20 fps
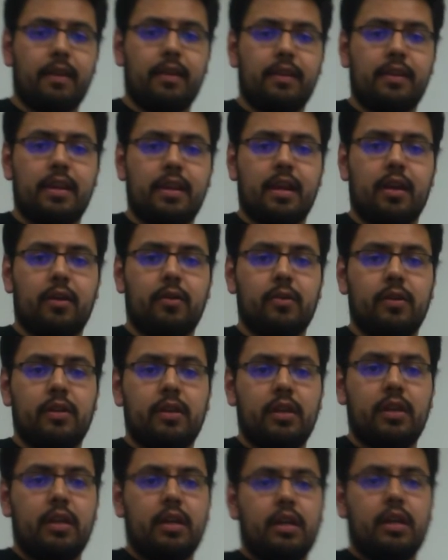Now,
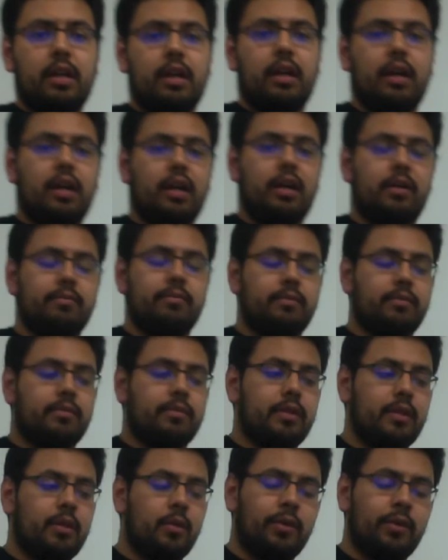
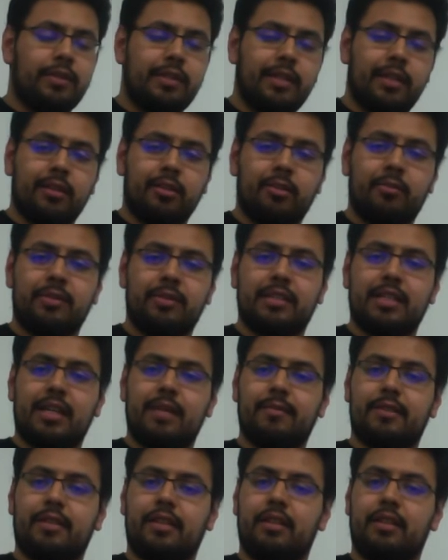it will take a little bit of
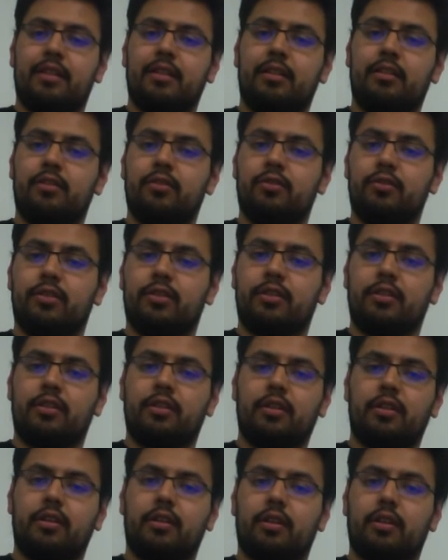time to kind of get used
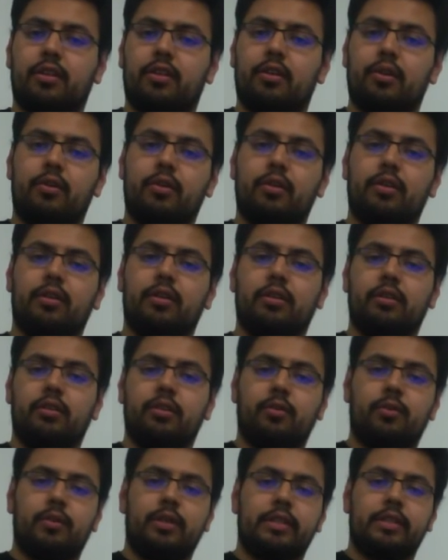to throwing
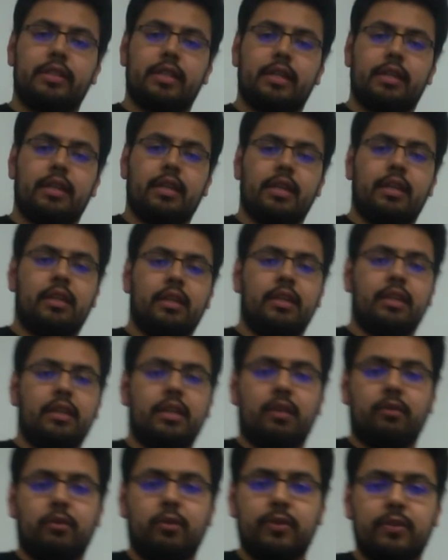your wrist like that and getting
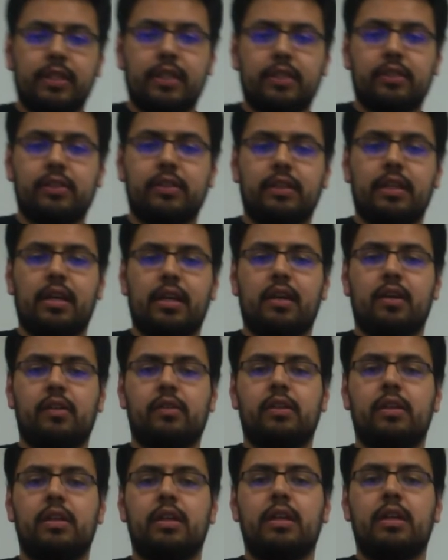that rotation down.
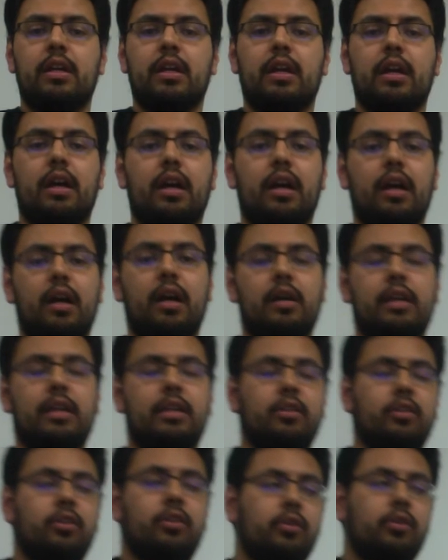
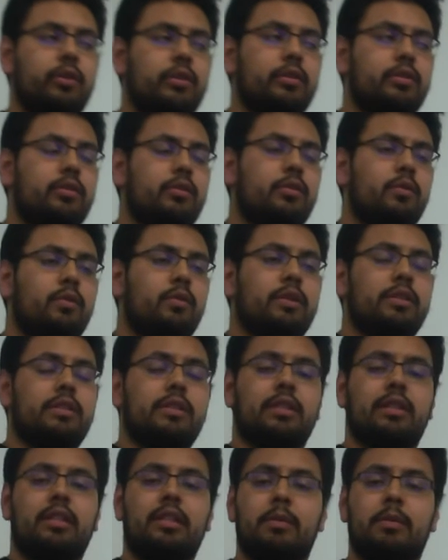And you're going to want to
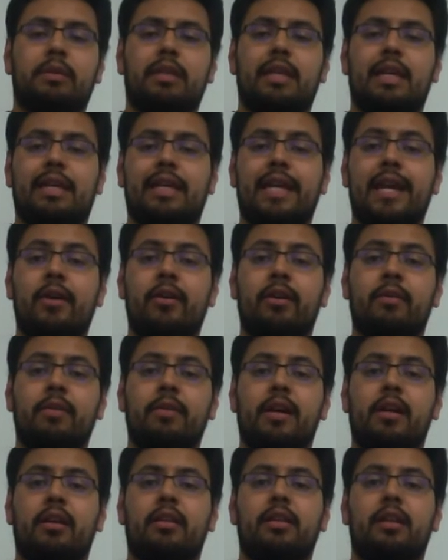keep that counting
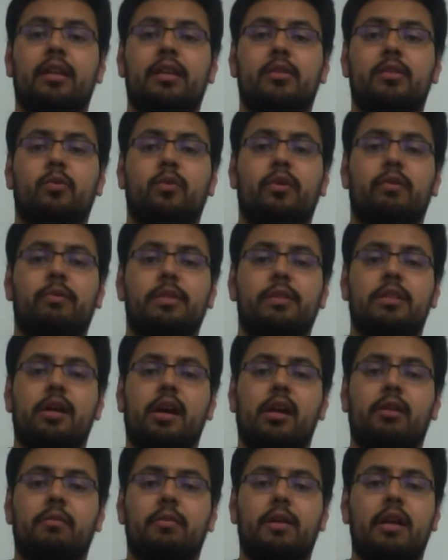pattern that, as we've been
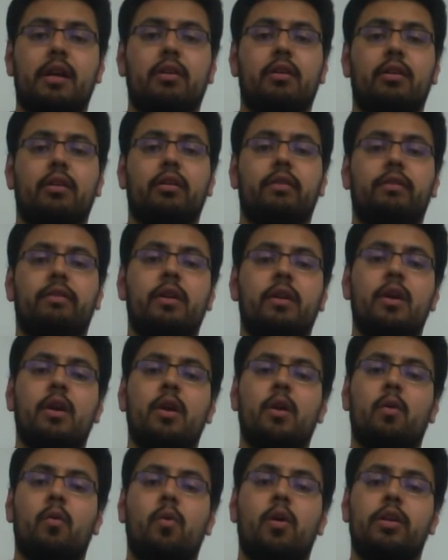talking about, of
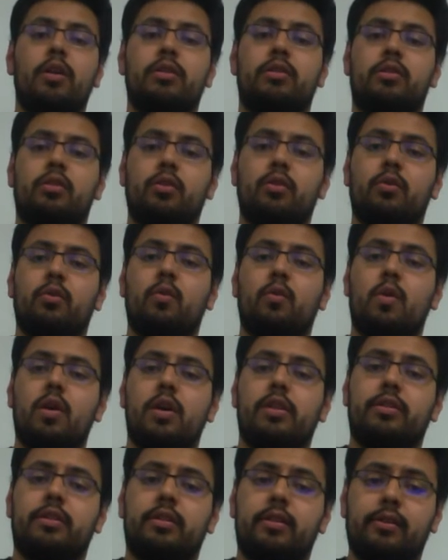1, 2,
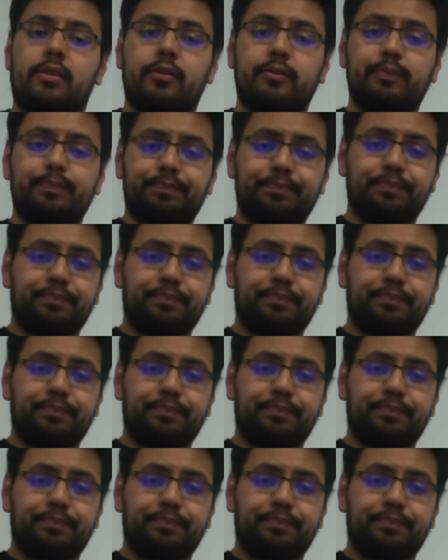1, 2.